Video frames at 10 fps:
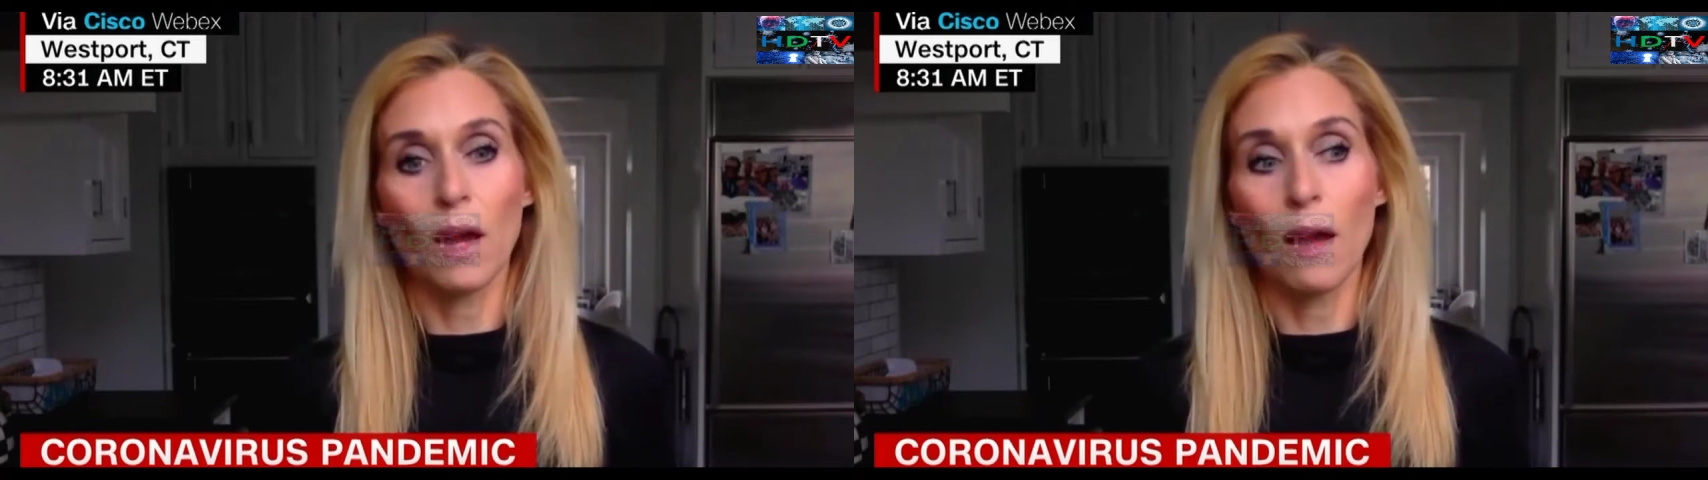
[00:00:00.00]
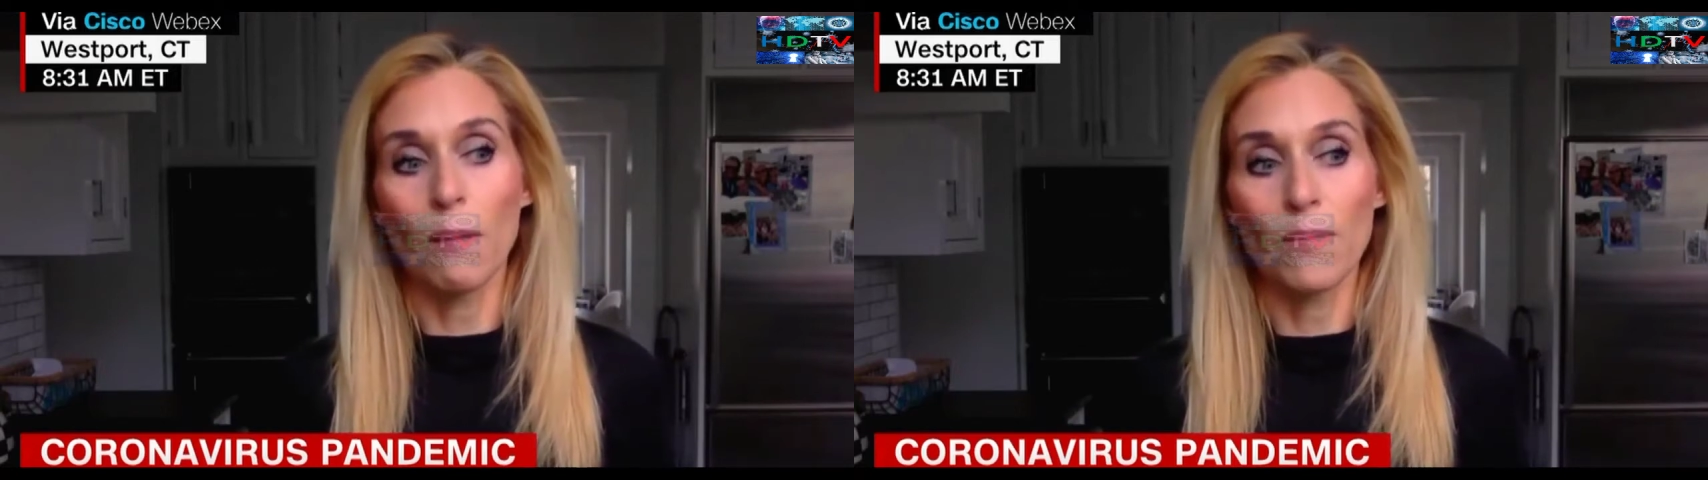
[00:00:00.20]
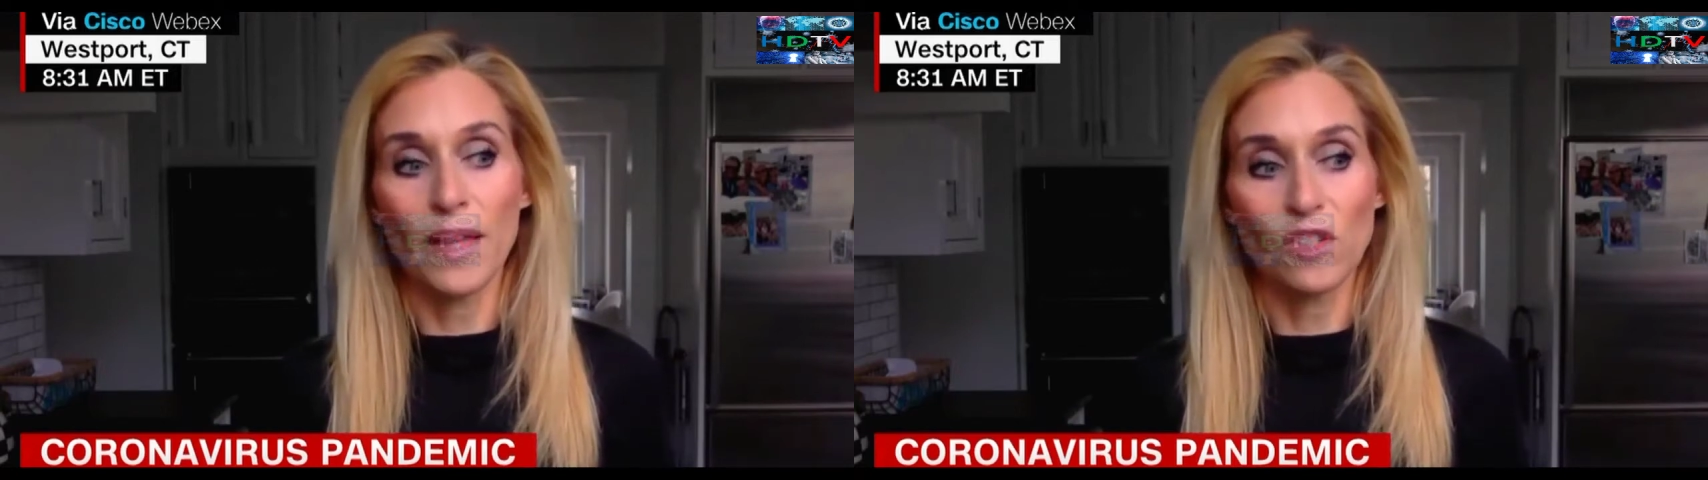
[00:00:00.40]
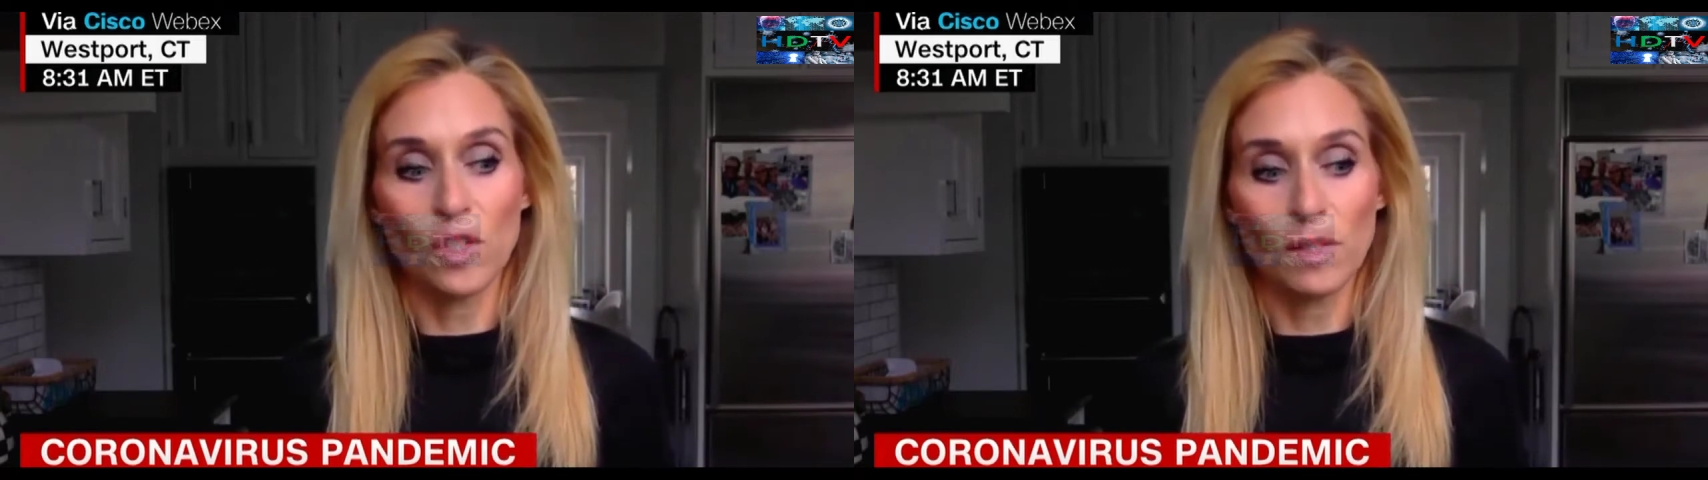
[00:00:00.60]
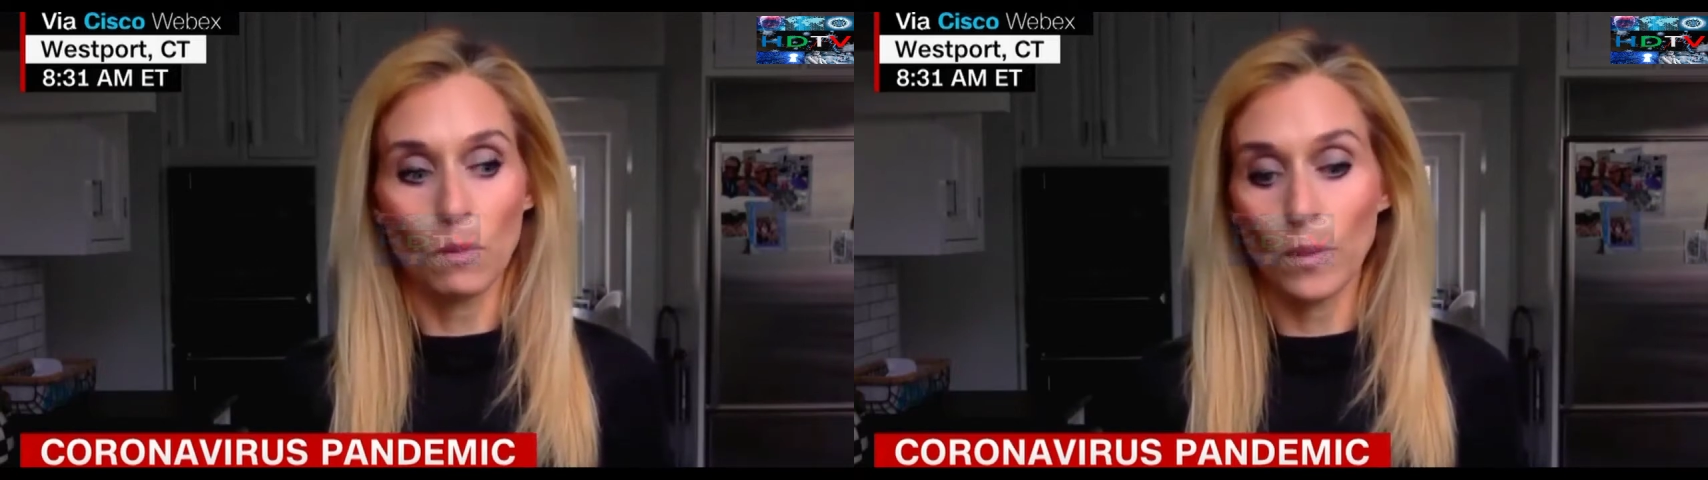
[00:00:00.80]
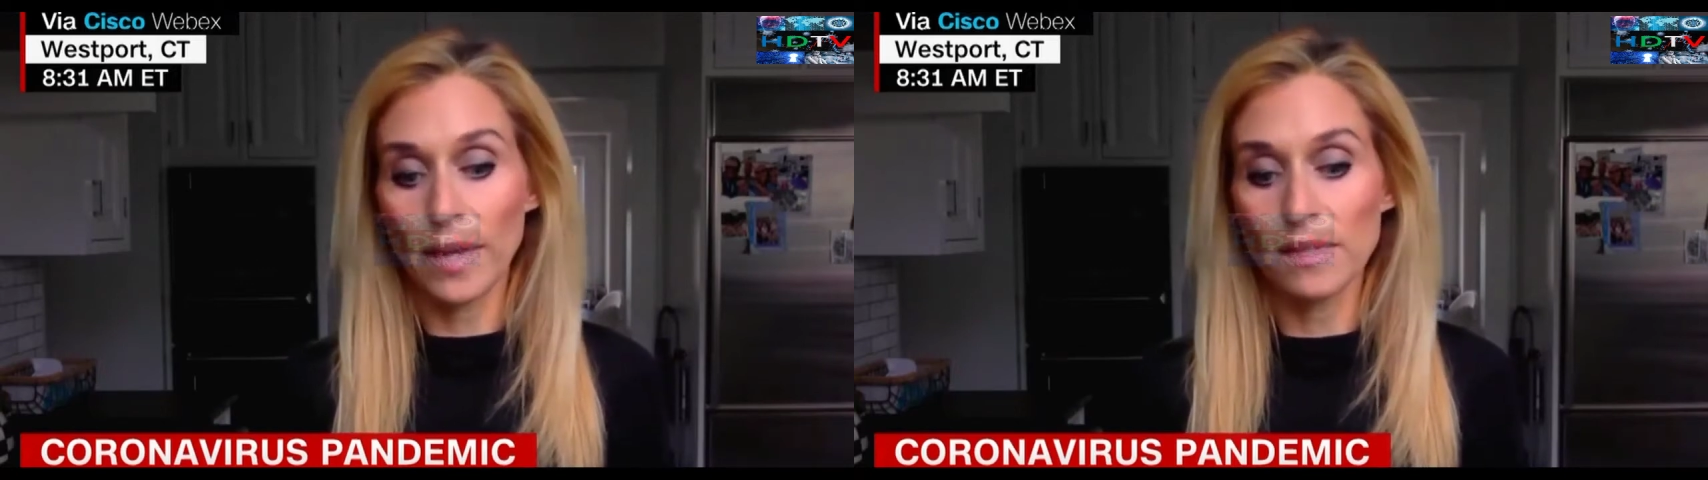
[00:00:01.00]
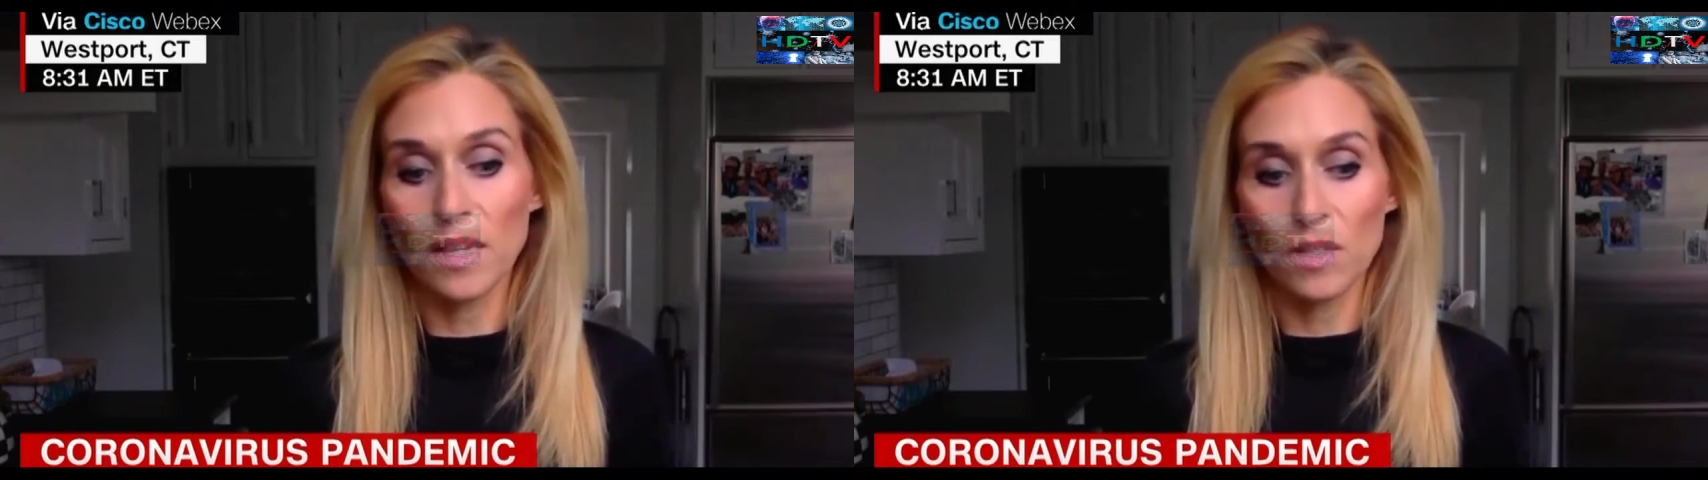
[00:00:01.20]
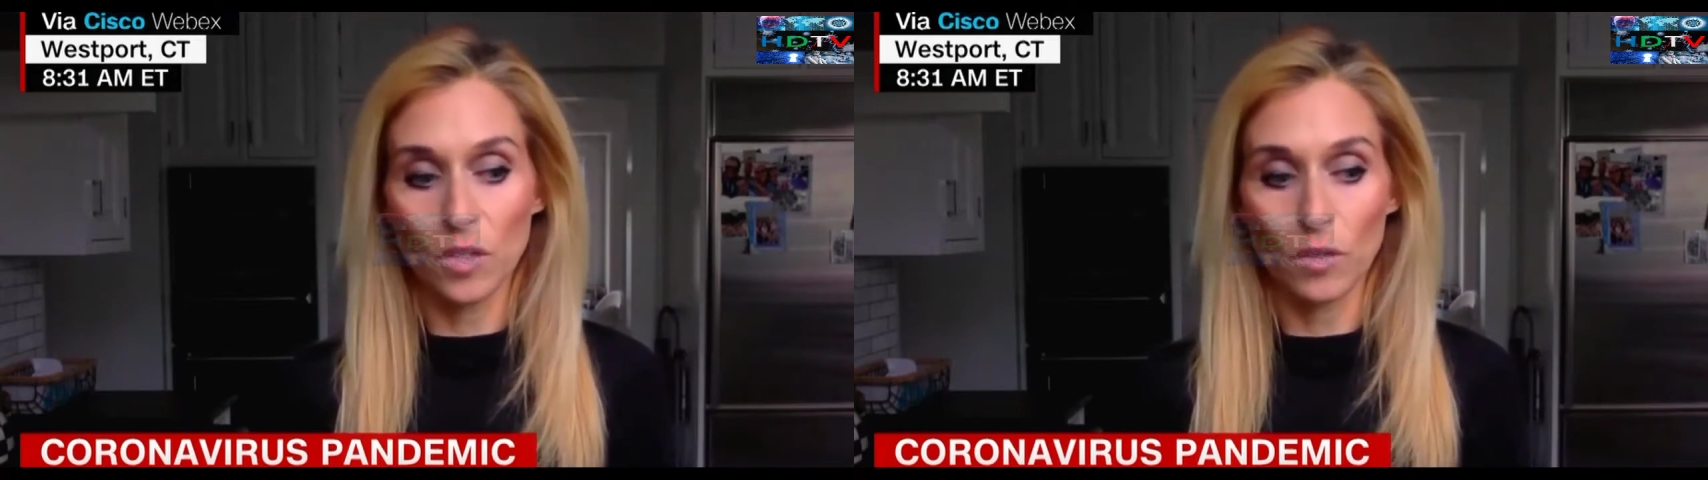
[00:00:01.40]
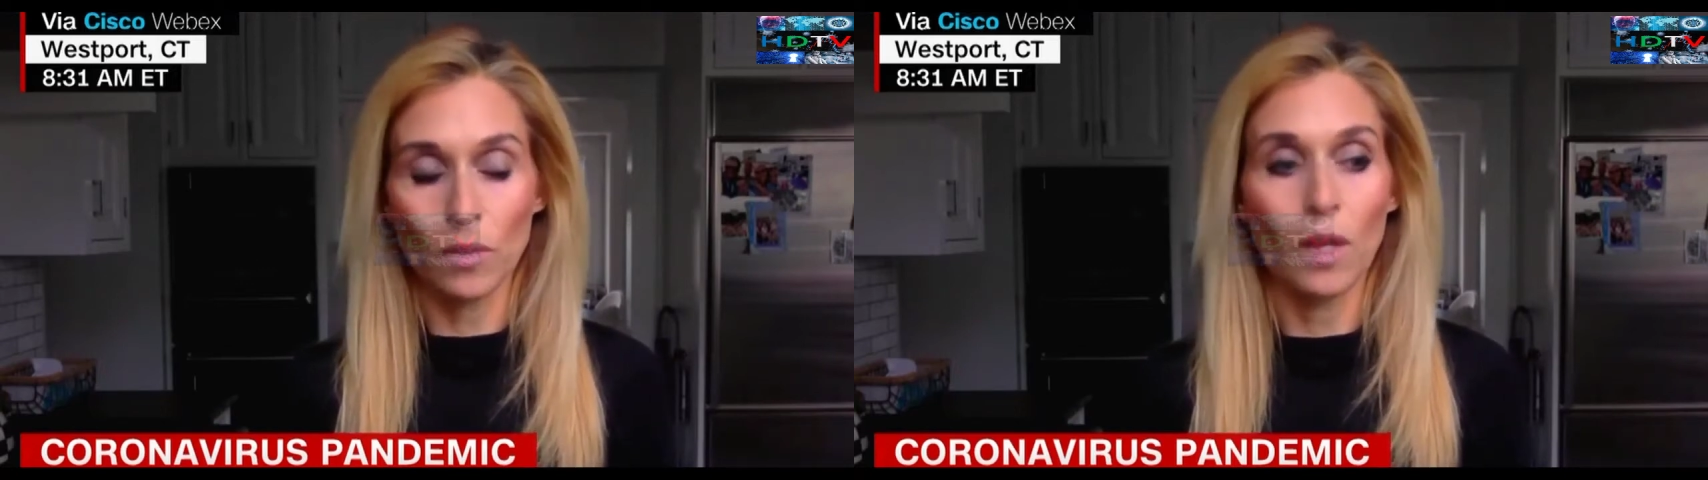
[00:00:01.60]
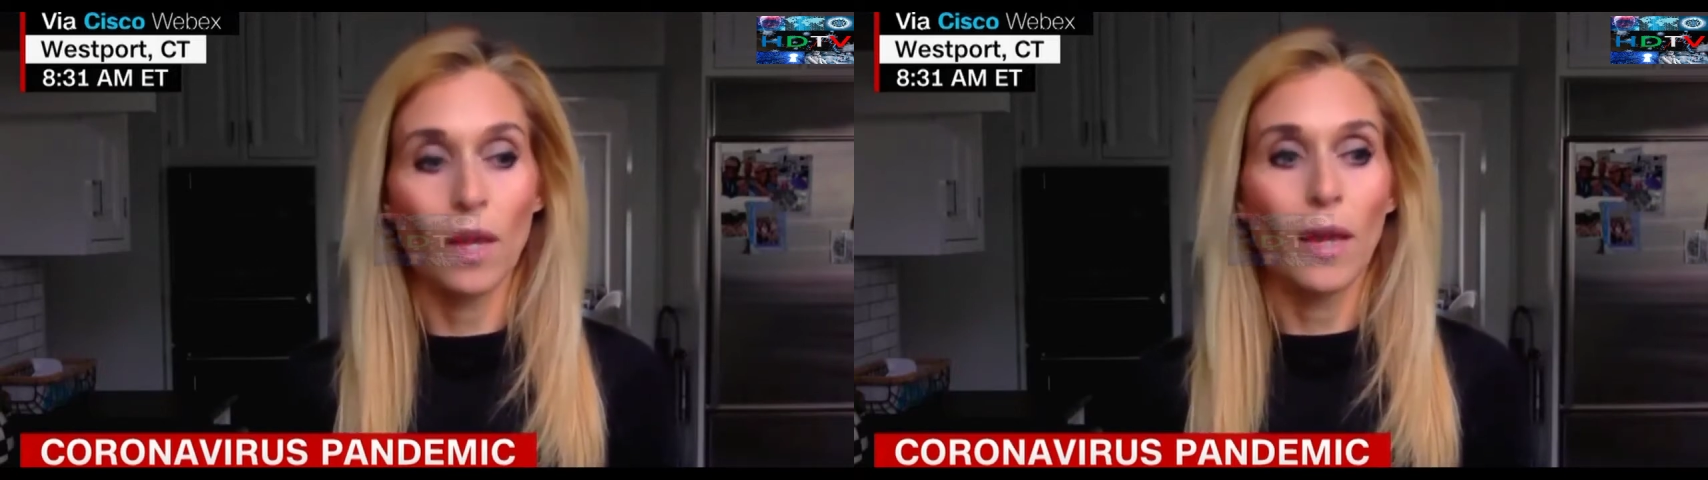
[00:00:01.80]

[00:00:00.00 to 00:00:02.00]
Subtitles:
that just continued.